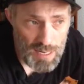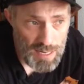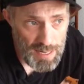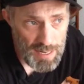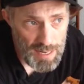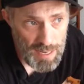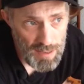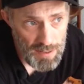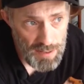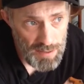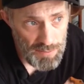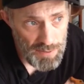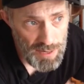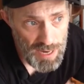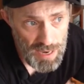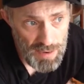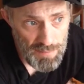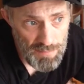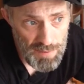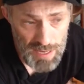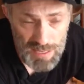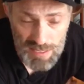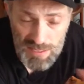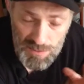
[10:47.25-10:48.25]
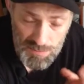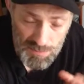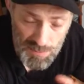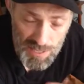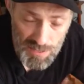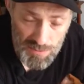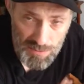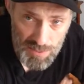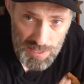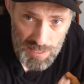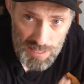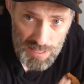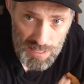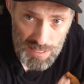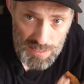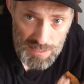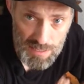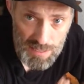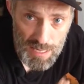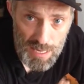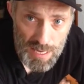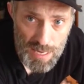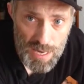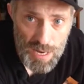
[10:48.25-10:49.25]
And now that we have XP with us,